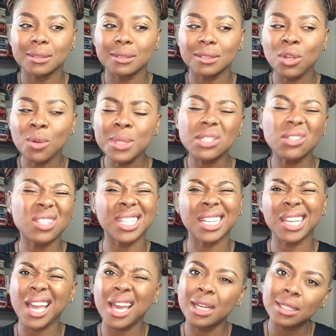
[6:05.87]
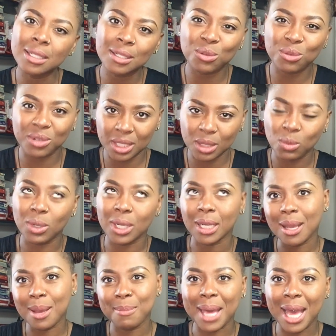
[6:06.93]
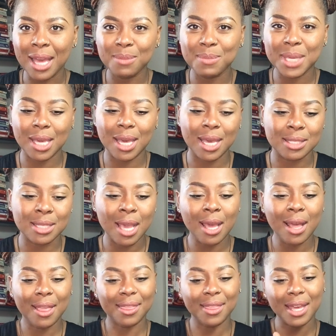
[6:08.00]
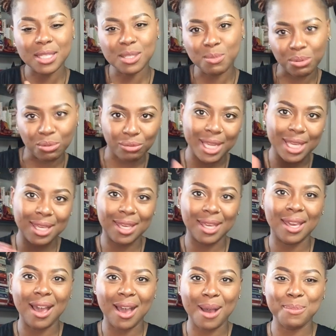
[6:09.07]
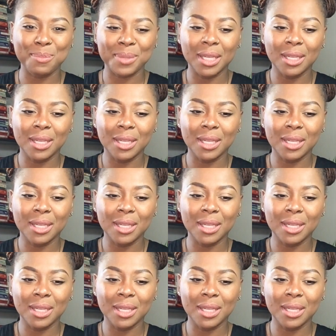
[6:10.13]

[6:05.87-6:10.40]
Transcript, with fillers: So much so that I kind of didn't really want to come back because that's breaking up,